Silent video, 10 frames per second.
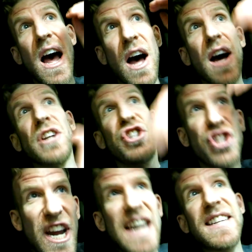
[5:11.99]

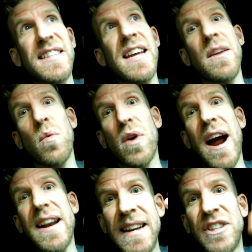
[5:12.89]
adjacent where
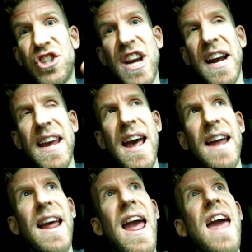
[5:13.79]
I didn't check yet,